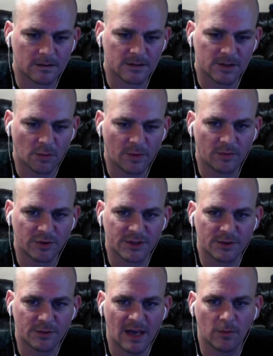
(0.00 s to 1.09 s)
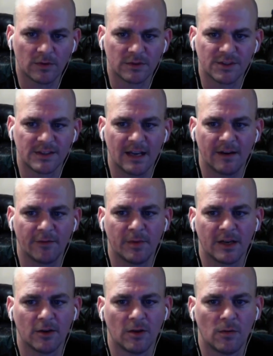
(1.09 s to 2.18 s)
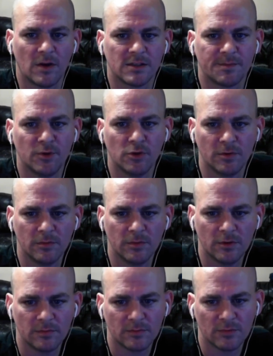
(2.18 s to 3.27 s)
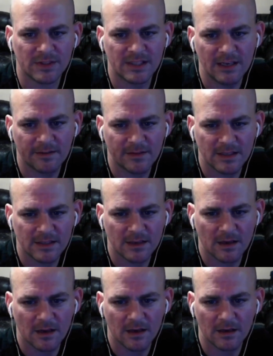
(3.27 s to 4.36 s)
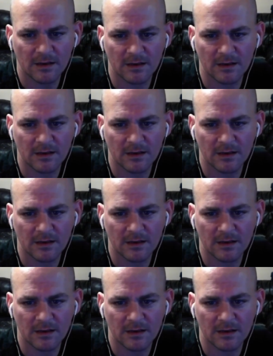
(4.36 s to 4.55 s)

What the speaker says: So we will just do that. We'll just get everybody all at once. Boom, boom, boom. We'll see if this. Alright,